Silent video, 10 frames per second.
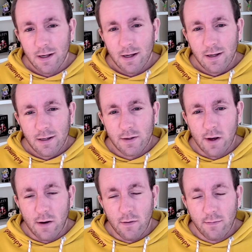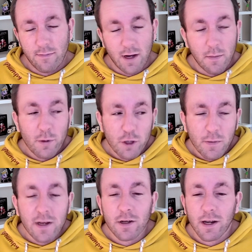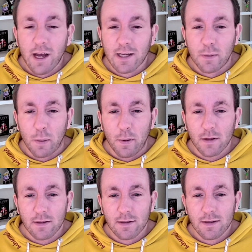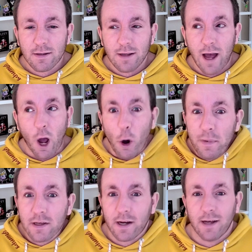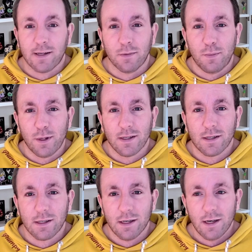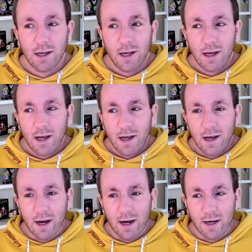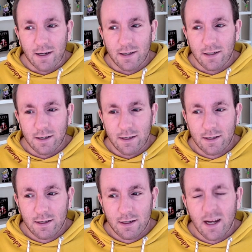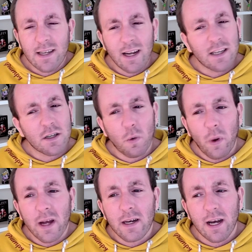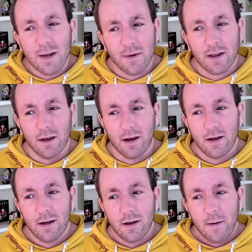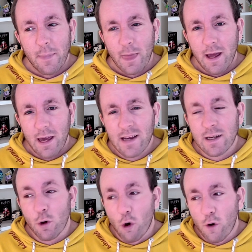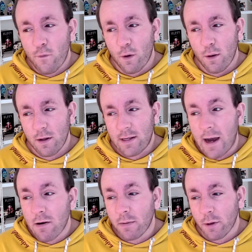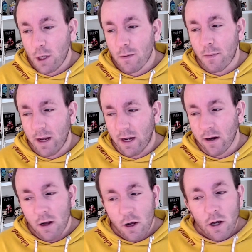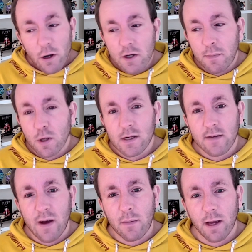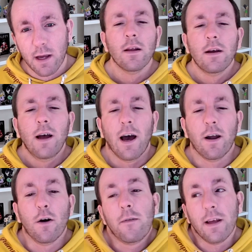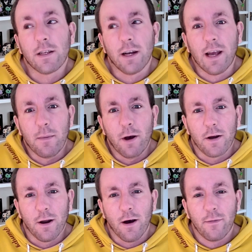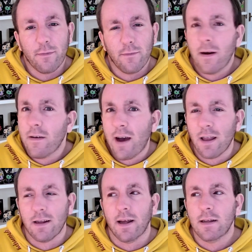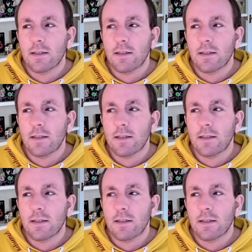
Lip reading: So I'm presuming he's going to get his comeuppance. I hope he's going to get his comeuppance. And like I said, it's just a weird dynamic that he's this awful, terrible human being who's abusing his family. And hopefully he's going to get murdered off very violently.